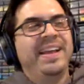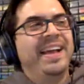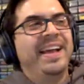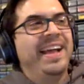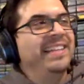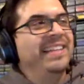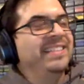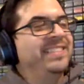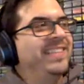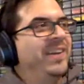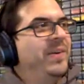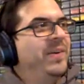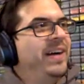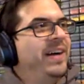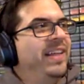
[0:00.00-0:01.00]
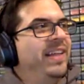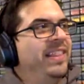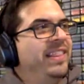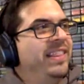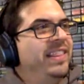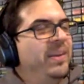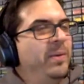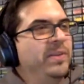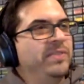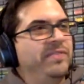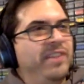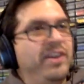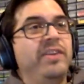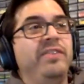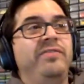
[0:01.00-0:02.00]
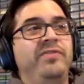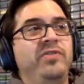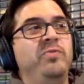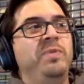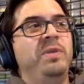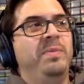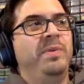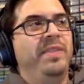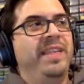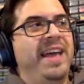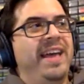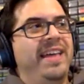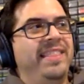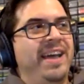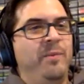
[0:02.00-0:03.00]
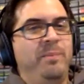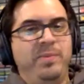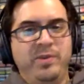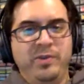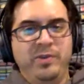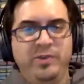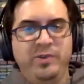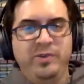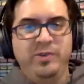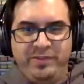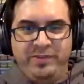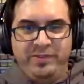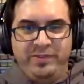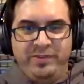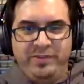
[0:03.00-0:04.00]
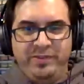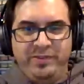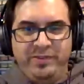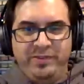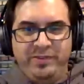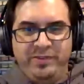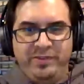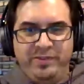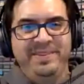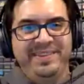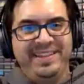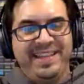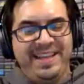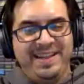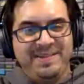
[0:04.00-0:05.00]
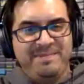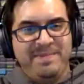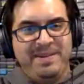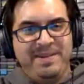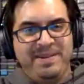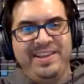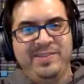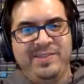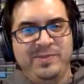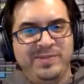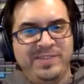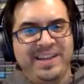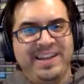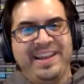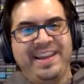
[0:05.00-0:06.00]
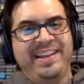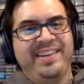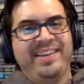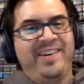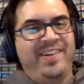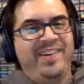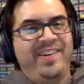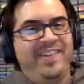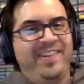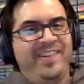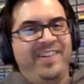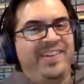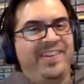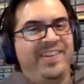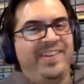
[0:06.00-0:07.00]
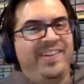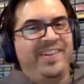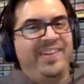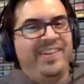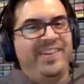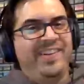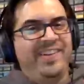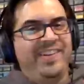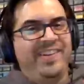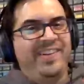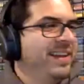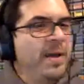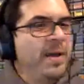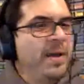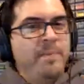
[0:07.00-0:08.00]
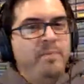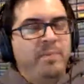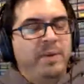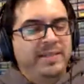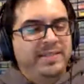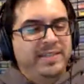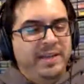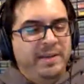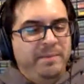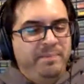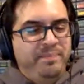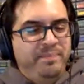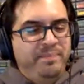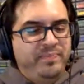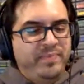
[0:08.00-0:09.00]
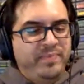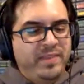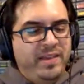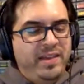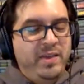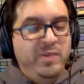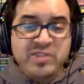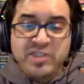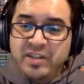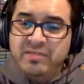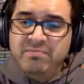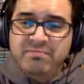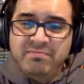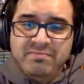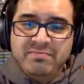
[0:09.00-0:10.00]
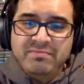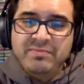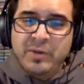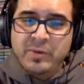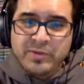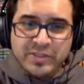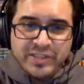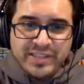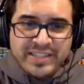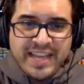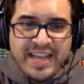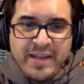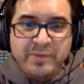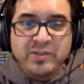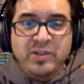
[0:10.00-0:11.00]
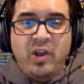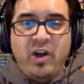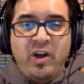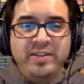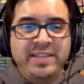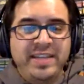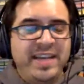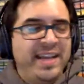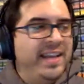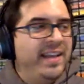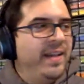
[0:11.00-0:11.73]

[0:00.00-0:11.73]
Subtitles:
And so there was very few people that had that beautiful open availability, like Monday through Sunday, all days, all times. But it was good. It was a good day. It was a long day.